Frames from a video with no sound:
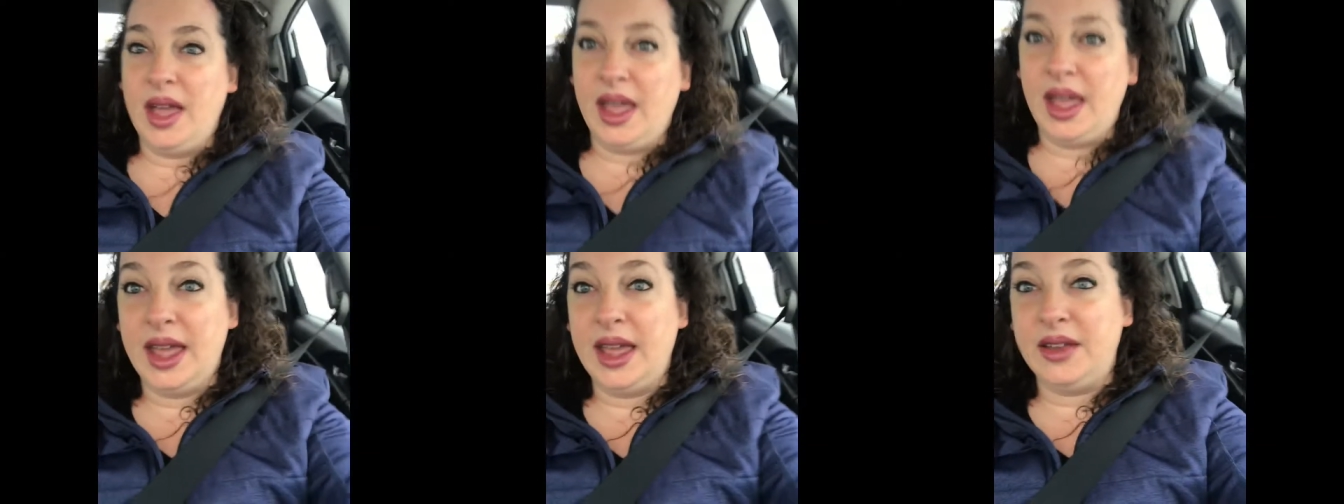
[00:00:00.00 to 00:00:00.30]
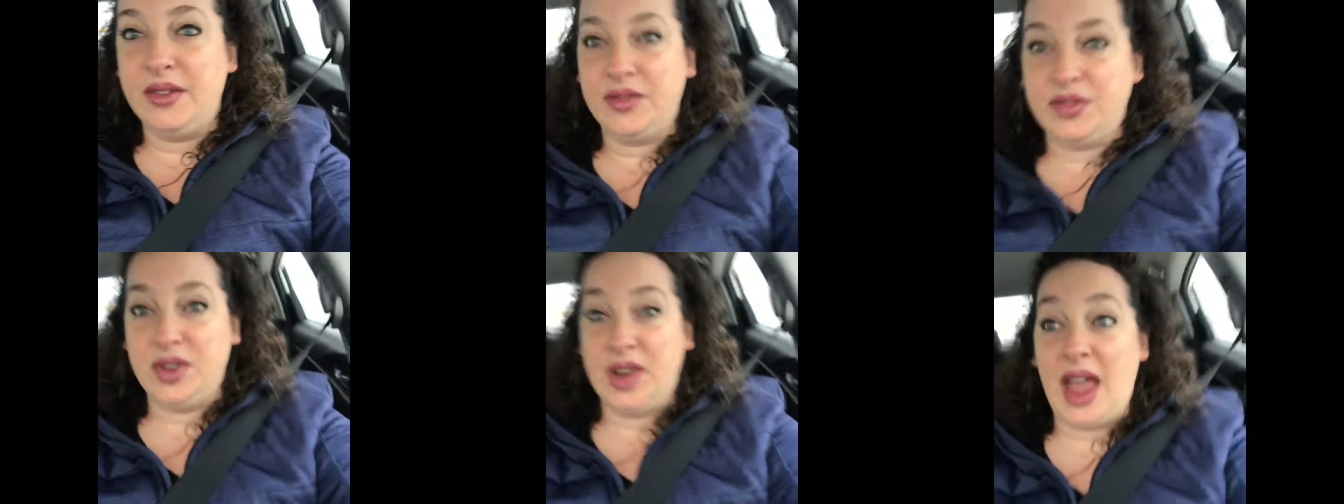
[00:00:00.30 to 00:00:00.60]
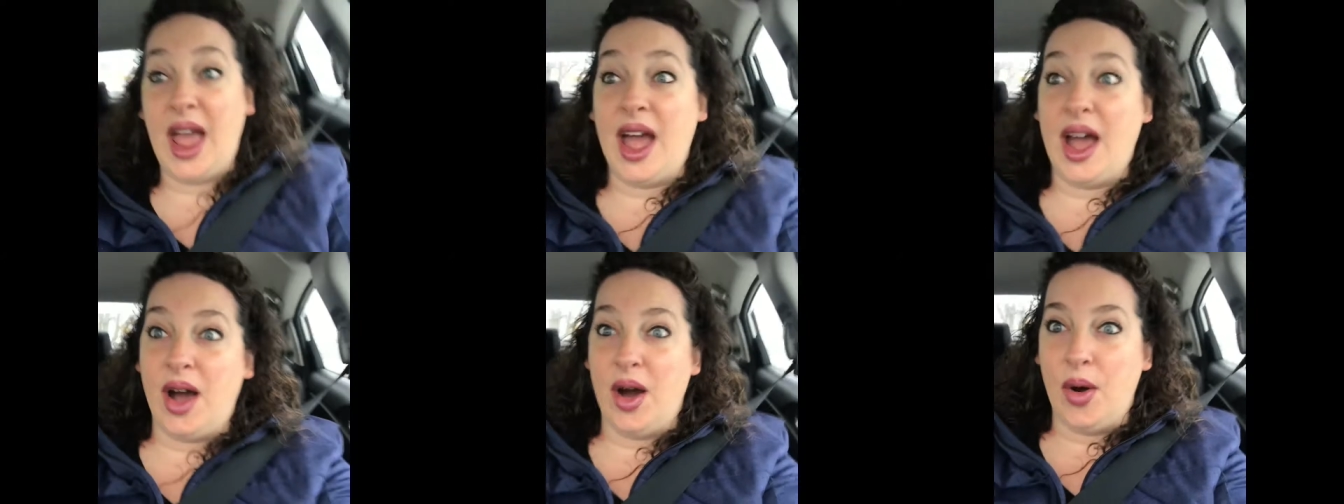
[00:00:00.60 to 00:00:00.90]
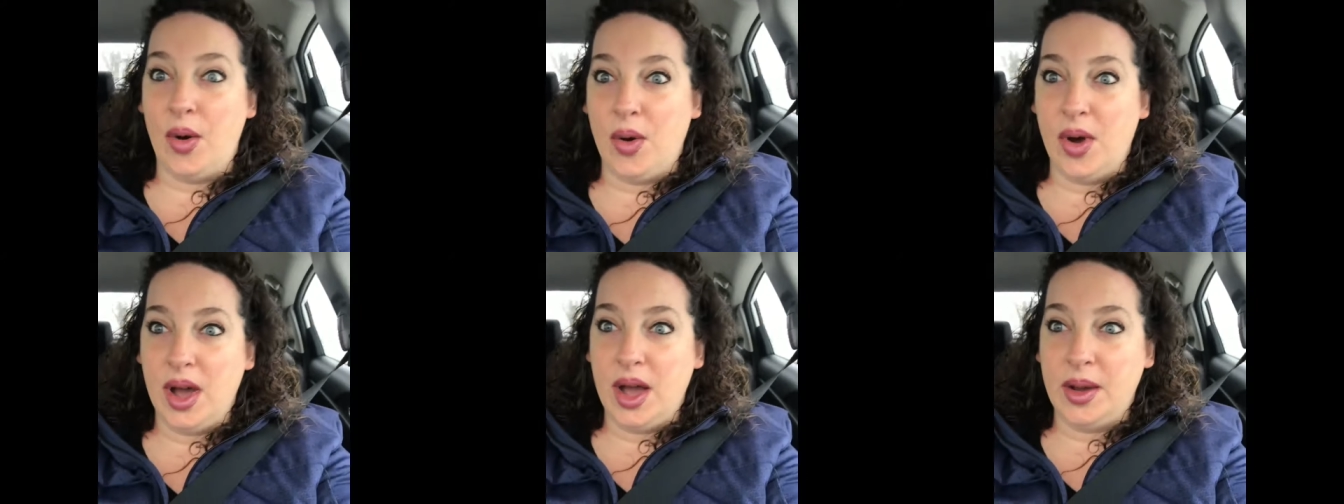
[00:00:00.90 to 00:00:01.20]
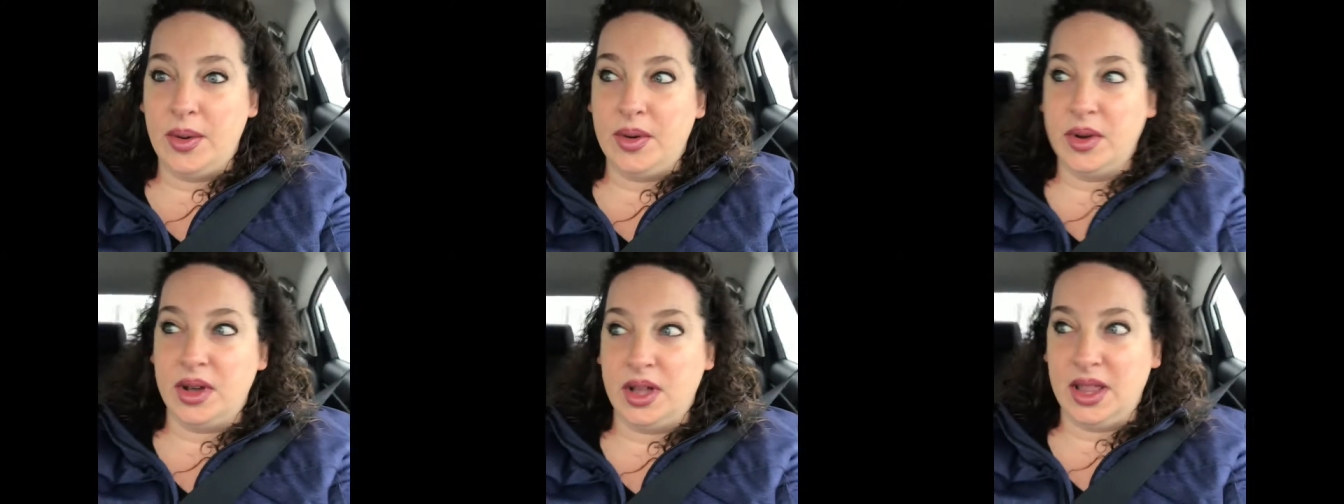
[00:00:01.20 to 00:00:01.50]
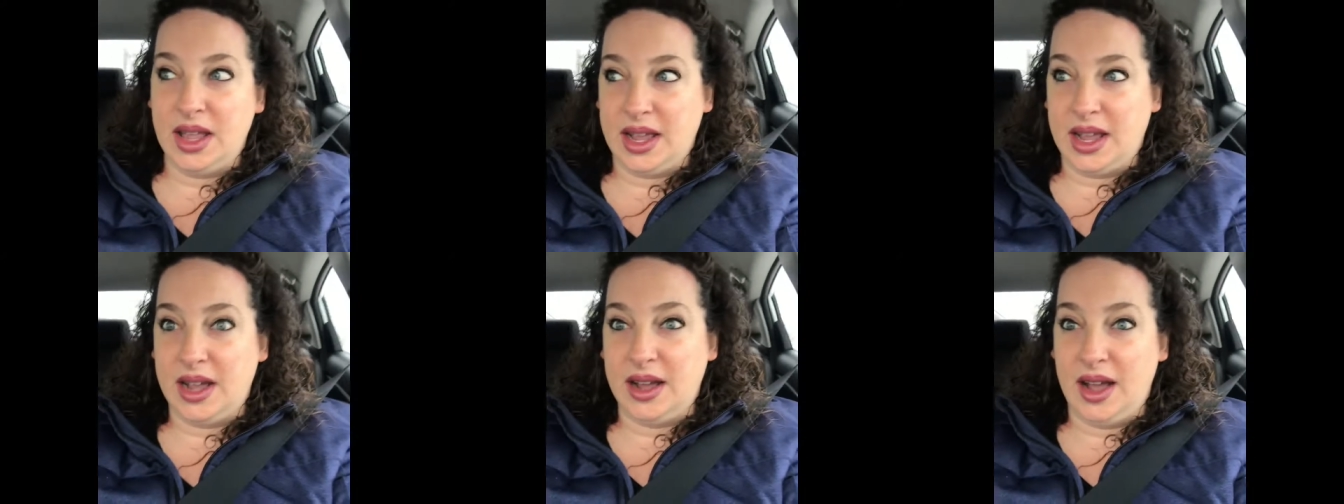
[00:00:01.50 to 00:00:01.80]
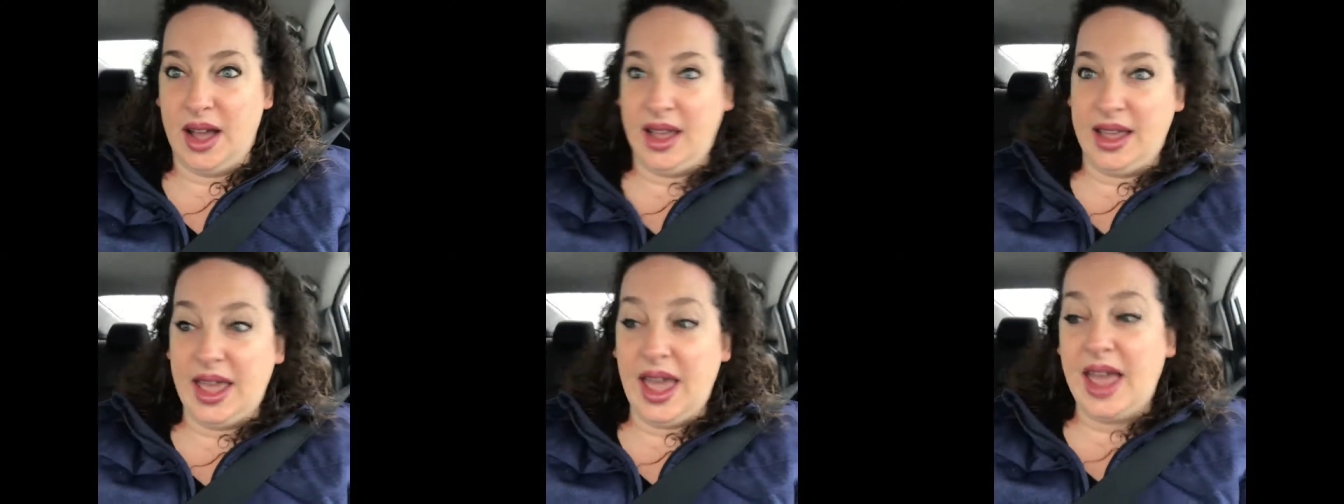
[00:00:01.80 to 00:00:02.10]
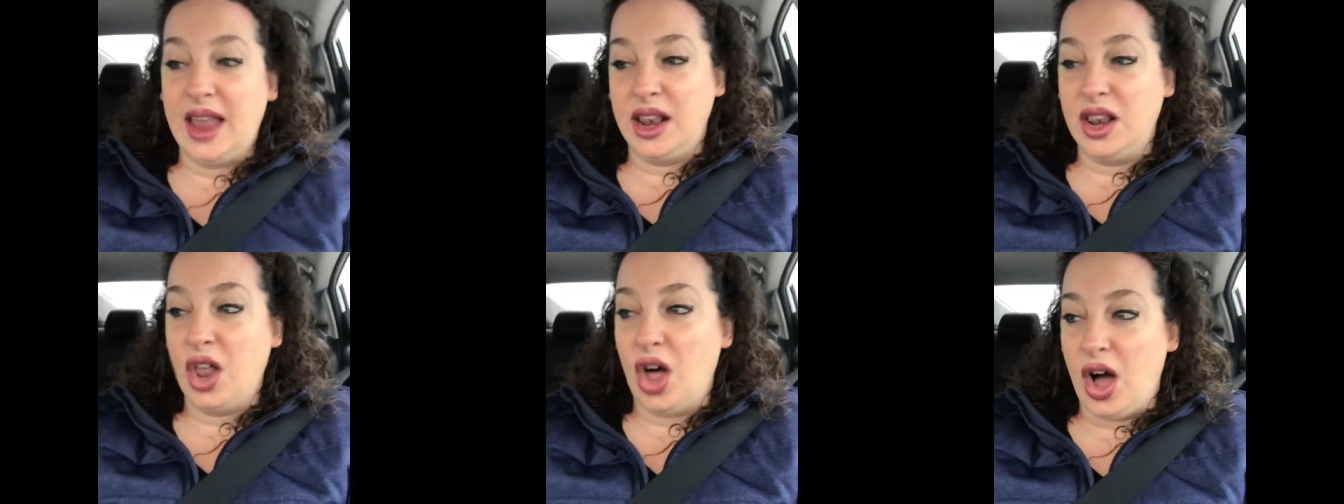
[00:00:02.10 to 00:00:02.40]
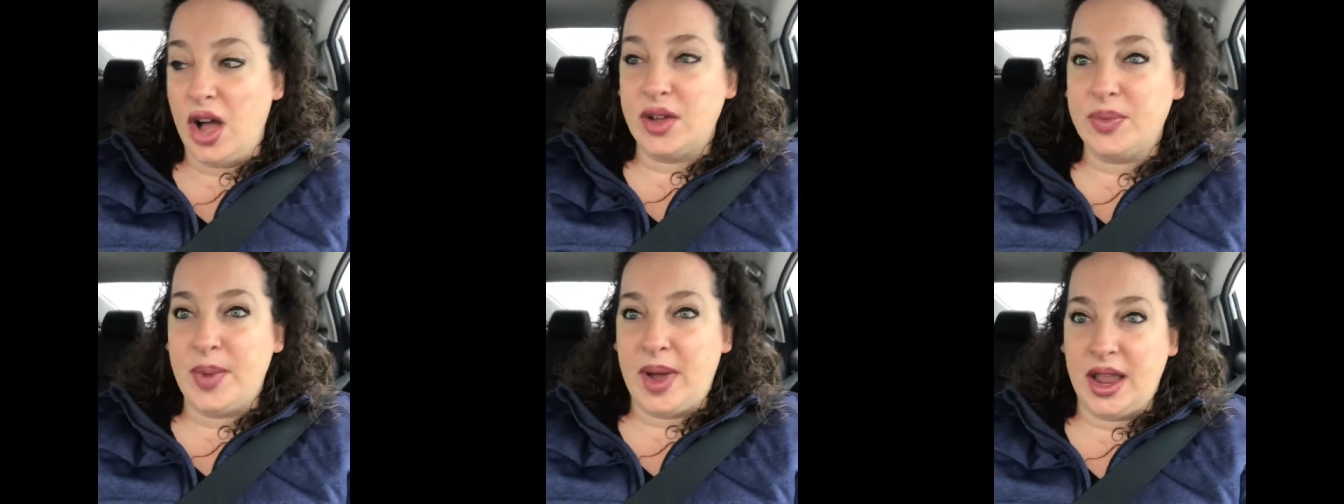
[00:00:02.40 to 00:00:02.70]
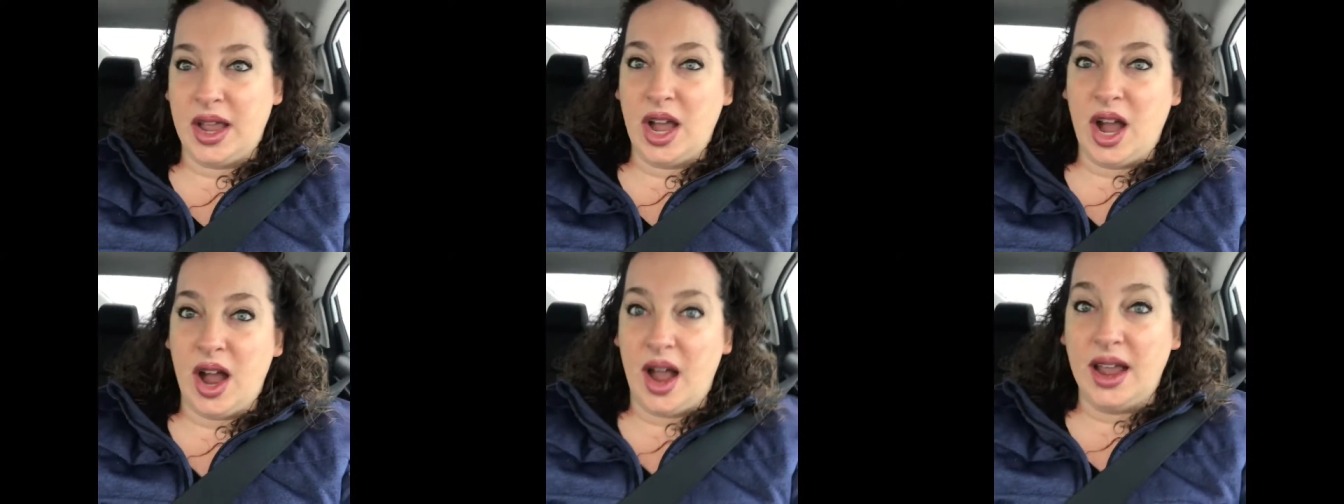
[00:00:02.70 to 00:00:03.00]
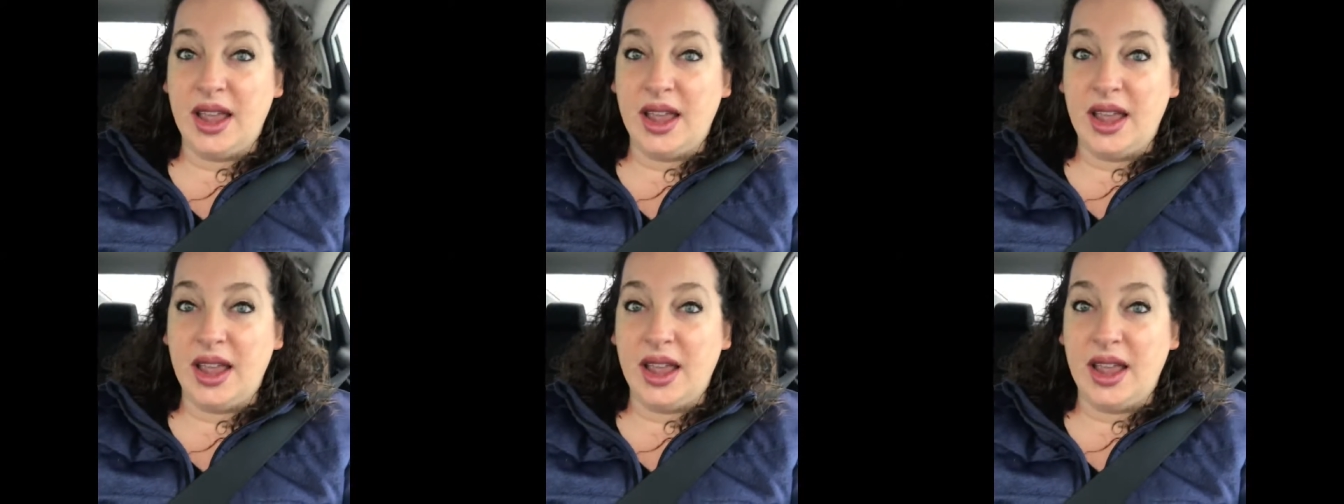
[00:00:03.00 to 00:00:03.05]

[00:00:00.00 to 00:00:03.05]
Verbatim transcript: and now, like, I can lock my car.